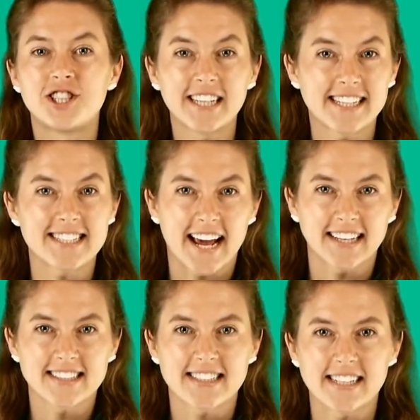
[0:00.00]
Xia
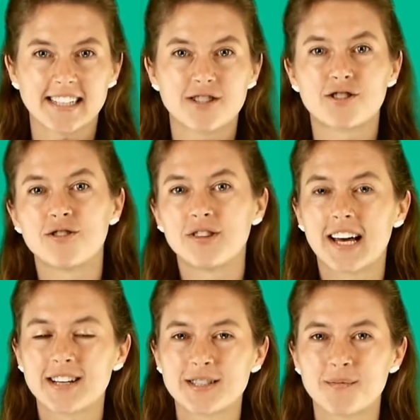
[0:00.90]
dynasty, two
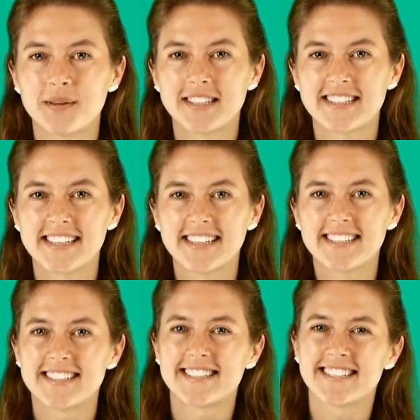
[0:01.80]
thousand B
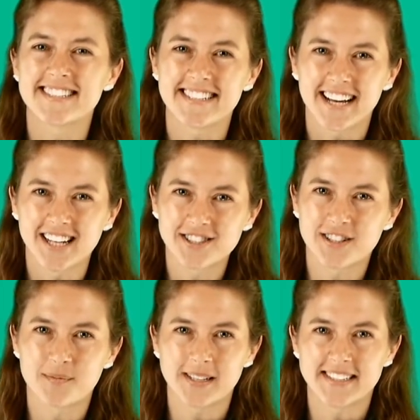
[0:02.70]
C to sixteen
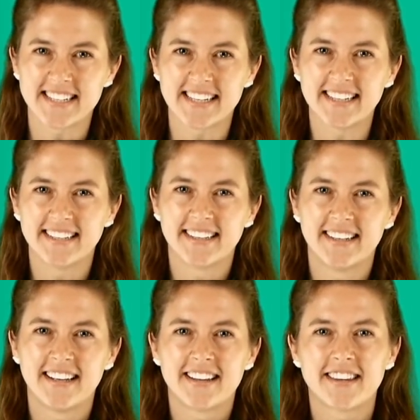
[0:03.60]
hundred B C,
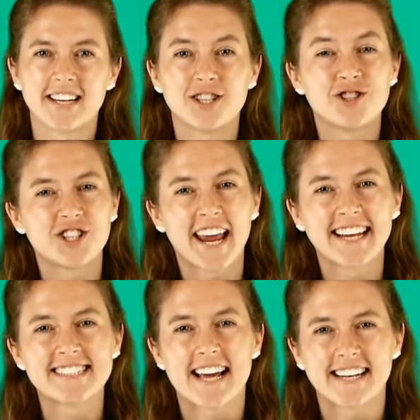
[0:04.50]
the
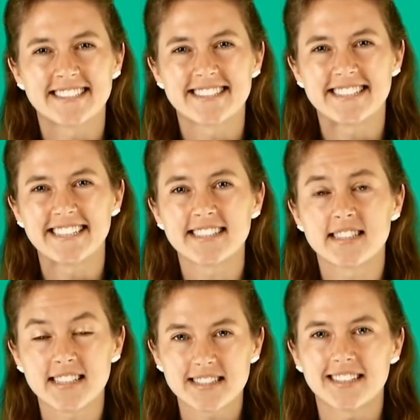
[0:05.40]
Shang dynasty,
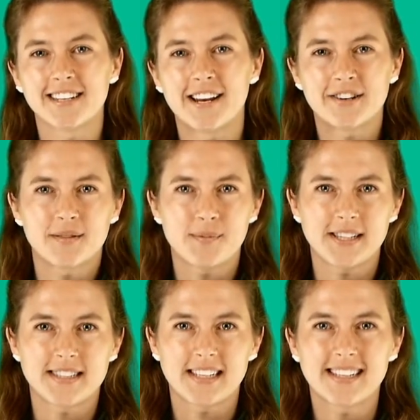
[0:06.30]
sixteen hundred B
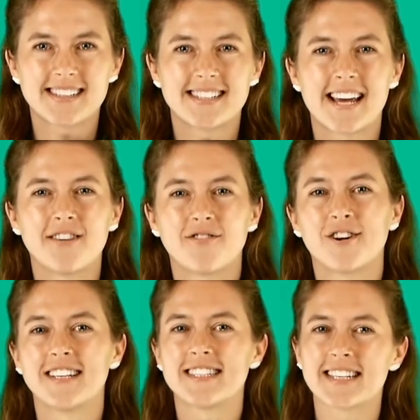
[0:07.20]
C to ten
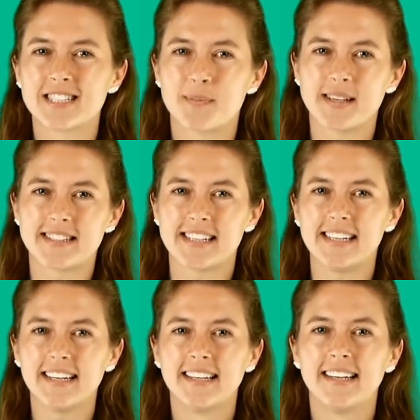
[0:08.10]
forty-six B
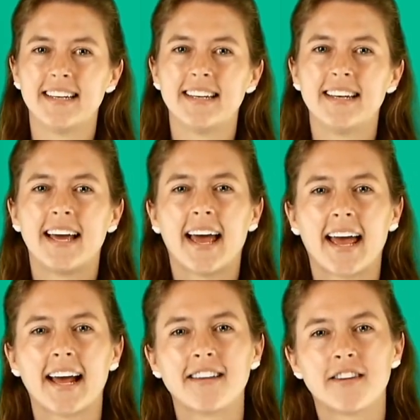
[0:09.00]
C,
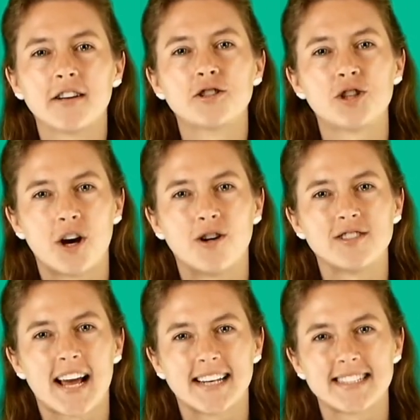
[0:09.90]
and the Zhou
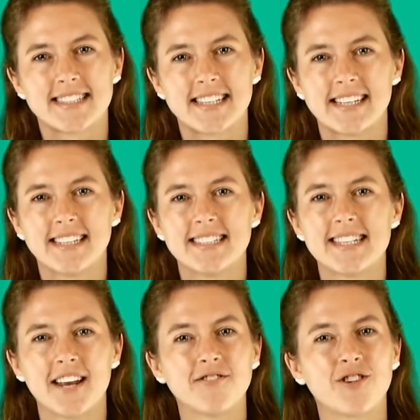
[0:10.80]
dynasty, ten